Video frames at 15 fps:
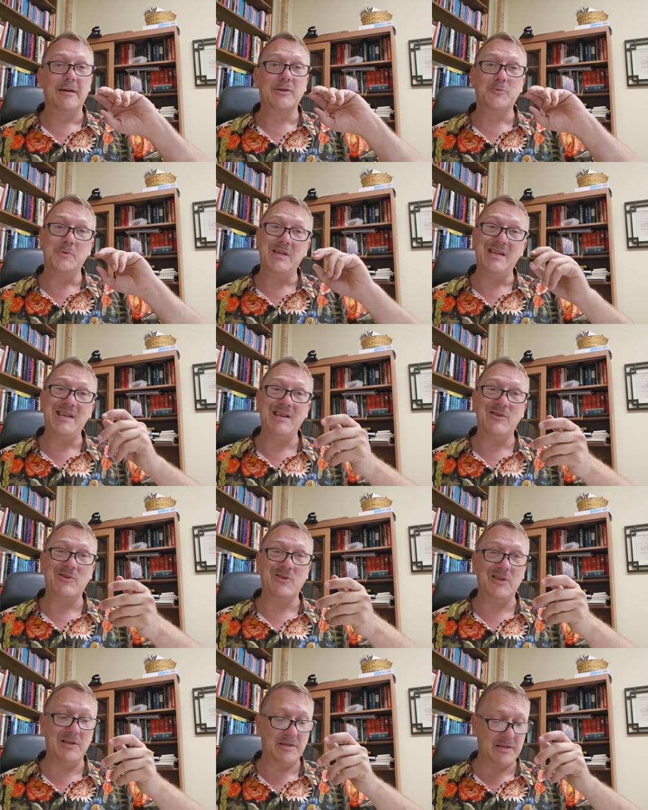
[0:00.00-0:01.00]
So we hear
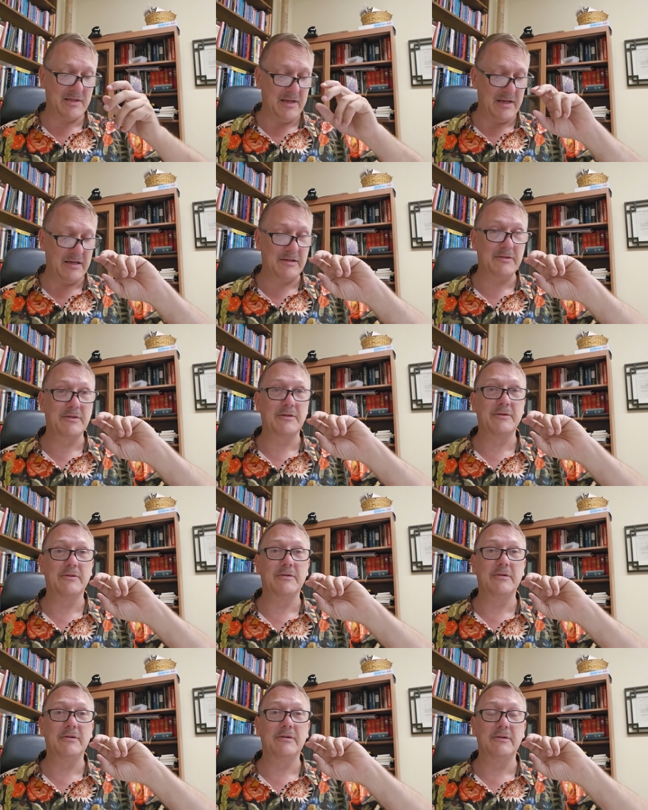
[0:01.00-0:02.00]
these things
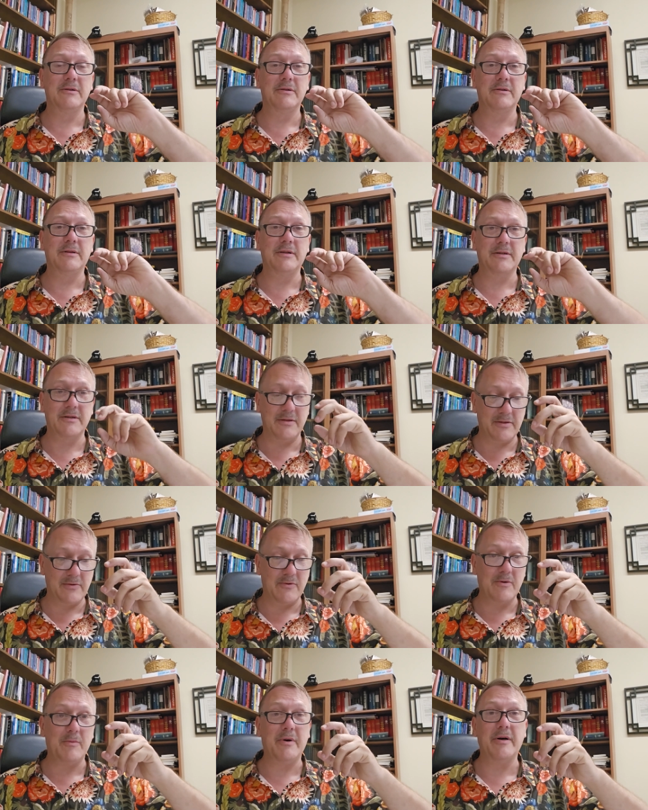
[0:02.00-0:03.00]
this is a
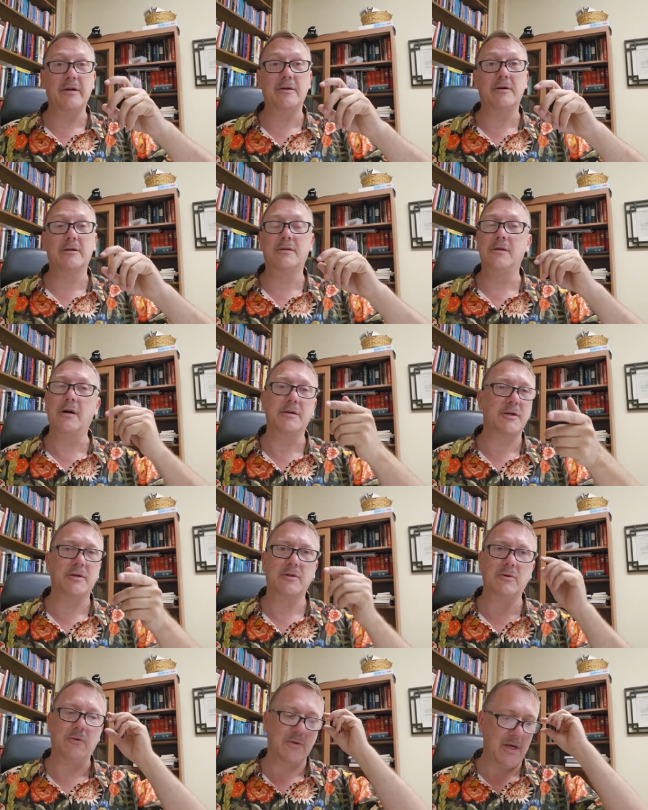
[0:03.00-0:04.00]
reminder. It's not
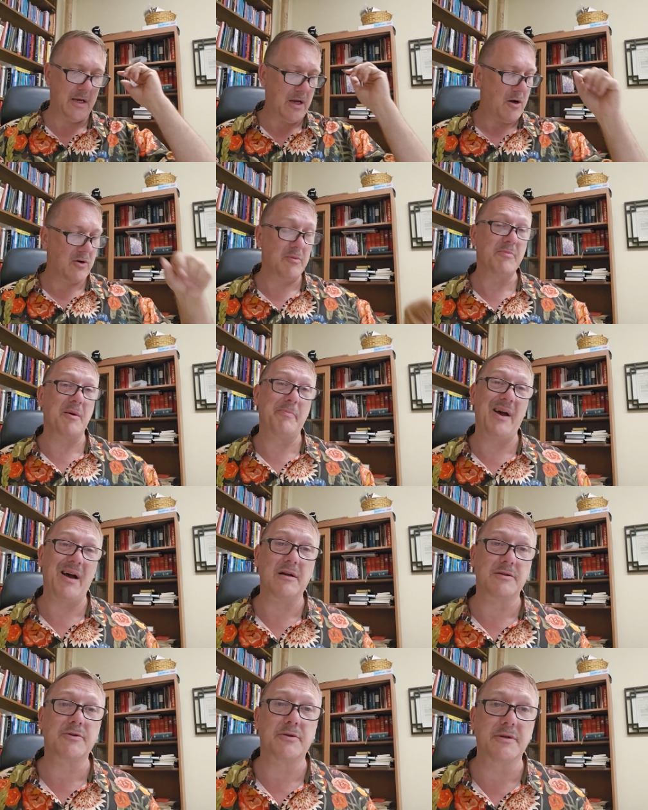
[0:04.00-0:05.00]
just, okay, how come the
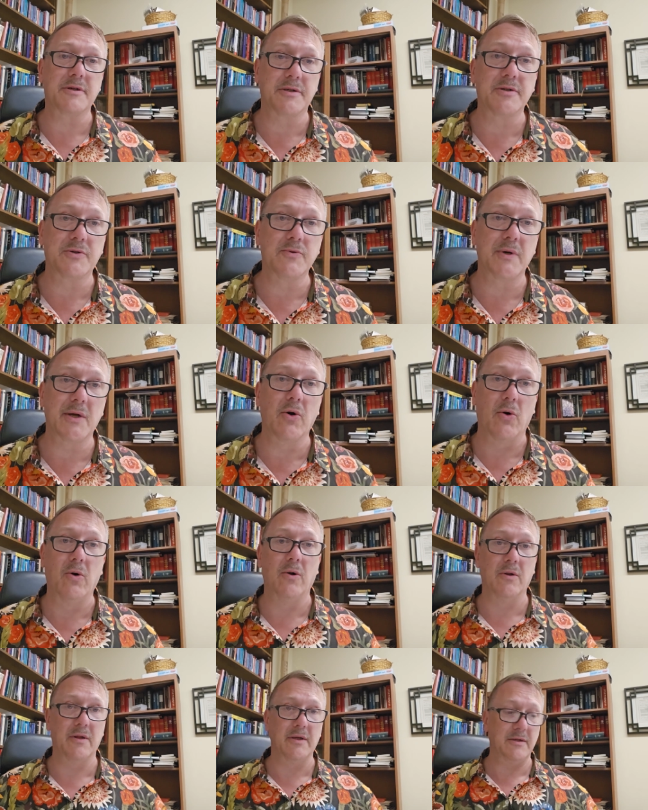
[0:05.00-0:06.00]
pastor isn't doing
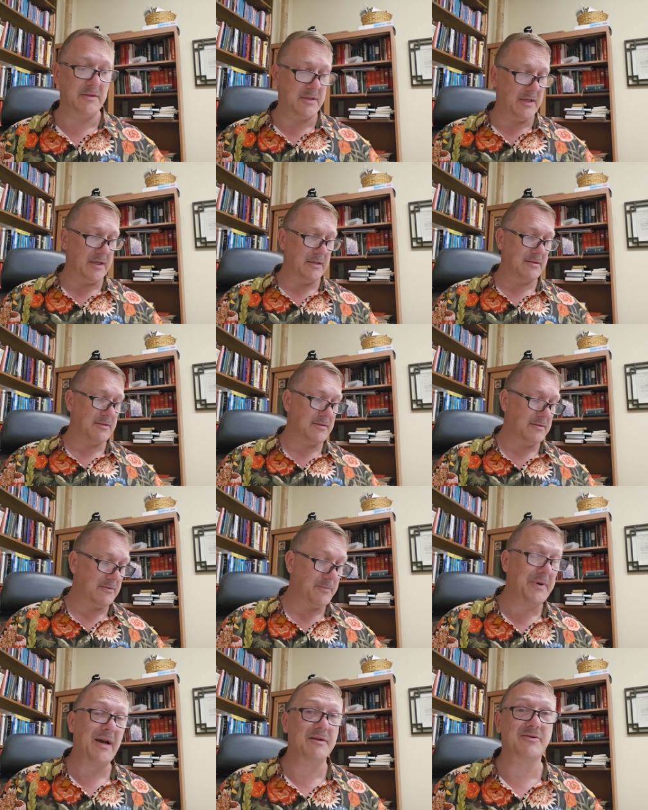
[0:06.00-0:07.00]
all these things?
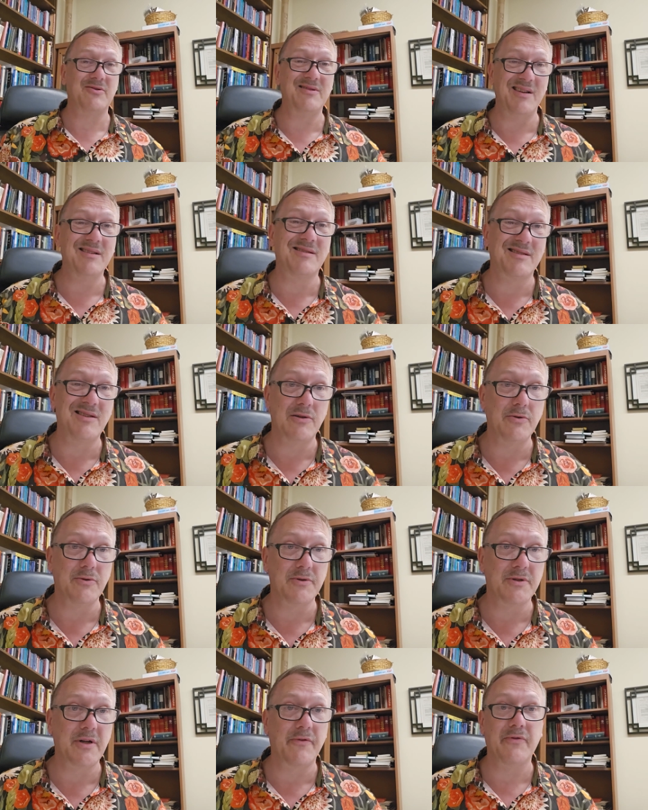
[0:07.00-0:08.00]
The pastor needs to do
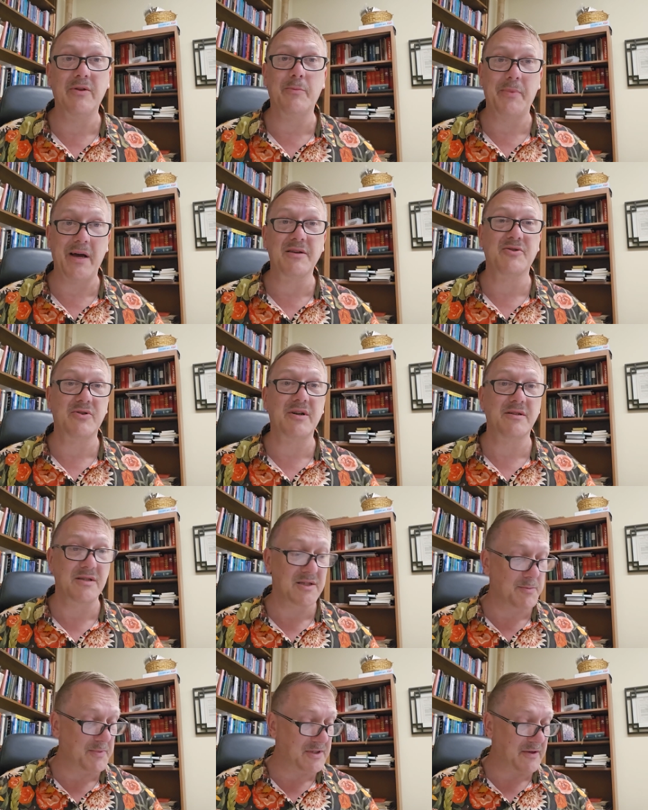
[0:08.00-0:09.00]
stuff, and the pastor has a
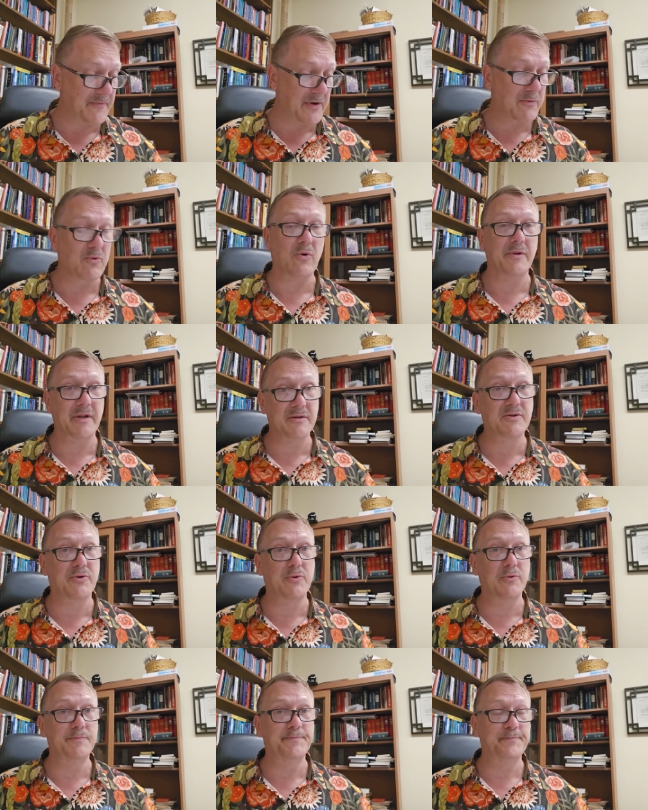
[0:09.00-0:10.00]
specific role. That's
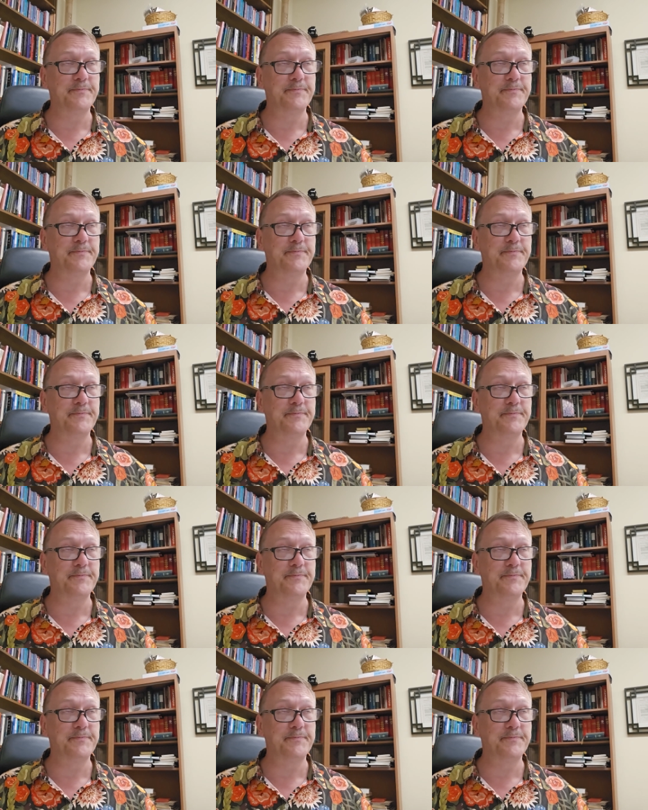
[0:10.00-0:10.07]
true.